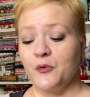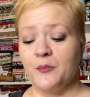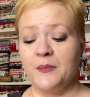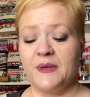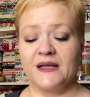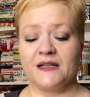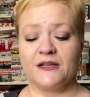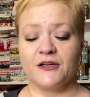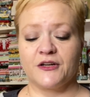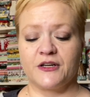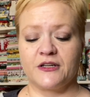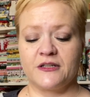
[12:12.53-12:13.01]

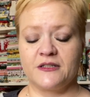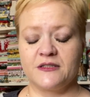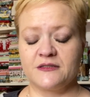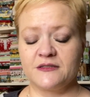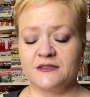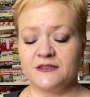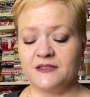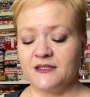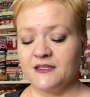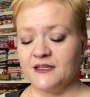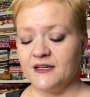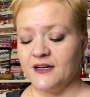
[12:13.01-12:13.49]
Miller.
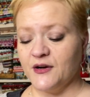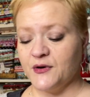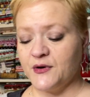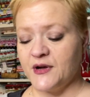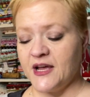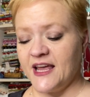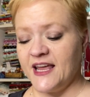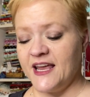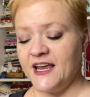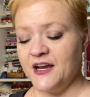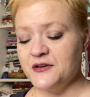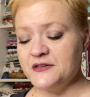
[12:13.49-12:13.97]

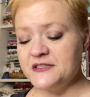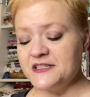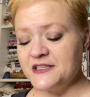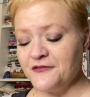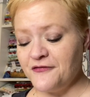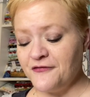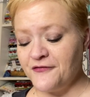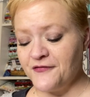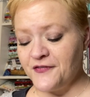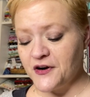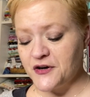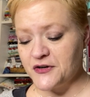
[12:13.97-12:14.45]
Okay, here's the
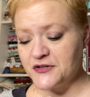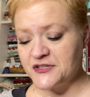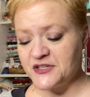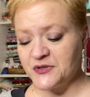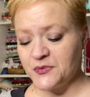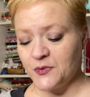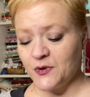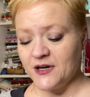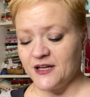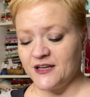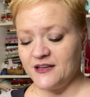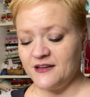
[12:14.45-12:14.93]
first
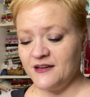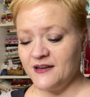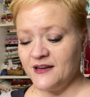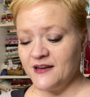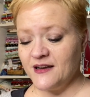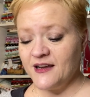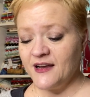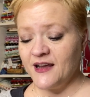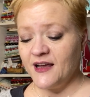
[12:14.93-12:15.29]
one.